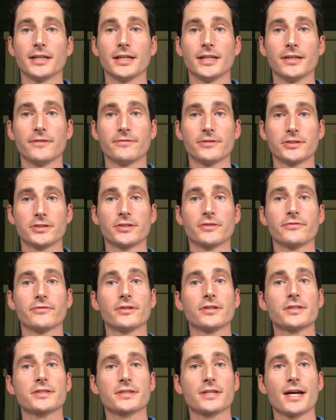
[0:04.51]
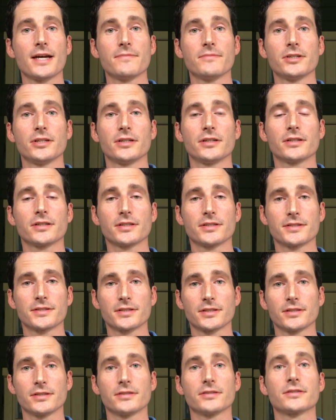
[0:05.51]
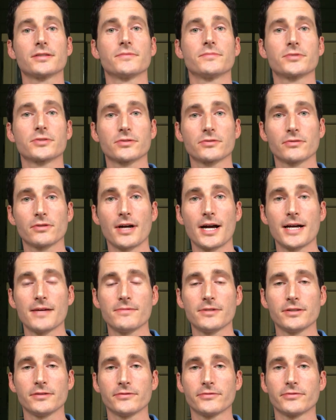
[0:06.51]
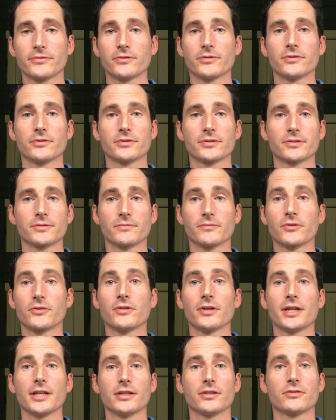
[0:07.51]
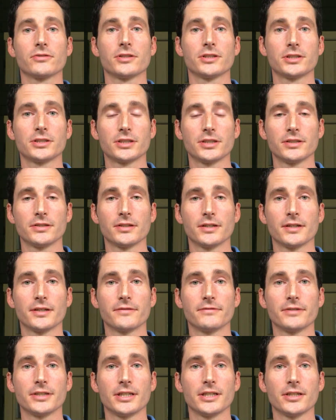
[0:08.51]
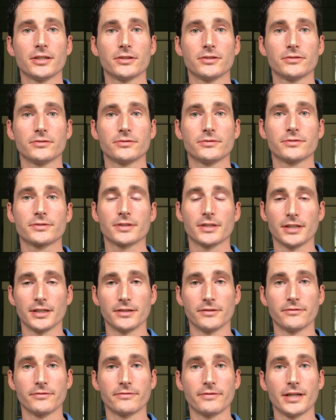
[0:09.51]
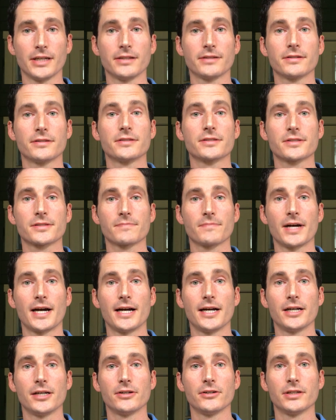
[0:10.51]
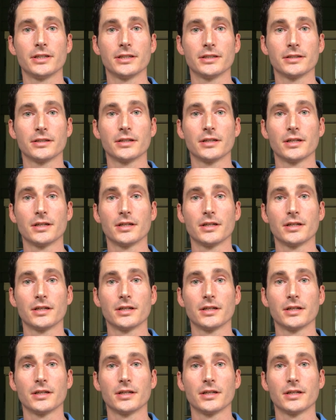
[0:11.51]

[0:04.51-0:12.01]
If it's your first time here, consider subscribing for some great Christian videos and faith-inspiring